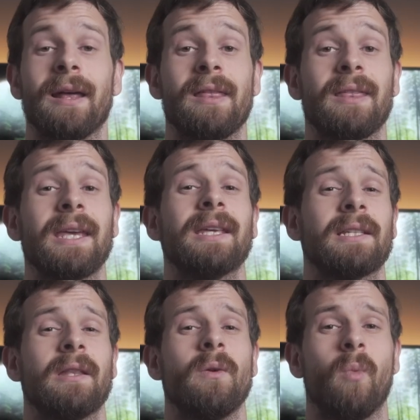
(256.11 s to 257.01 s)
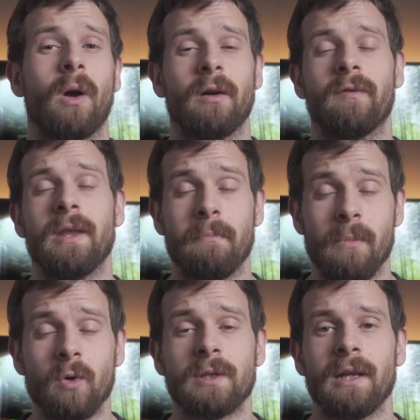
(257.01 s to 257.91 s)
and I think it's one of the
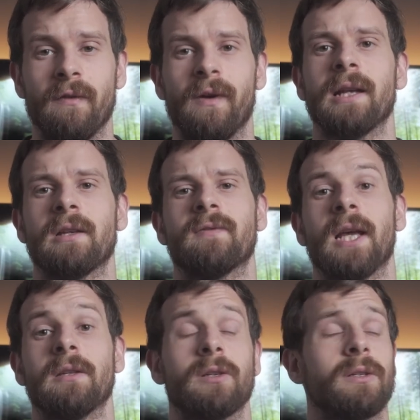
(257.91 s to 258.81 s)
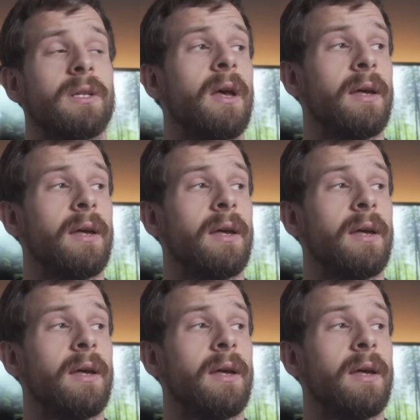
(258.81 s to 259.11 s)
most effective sensors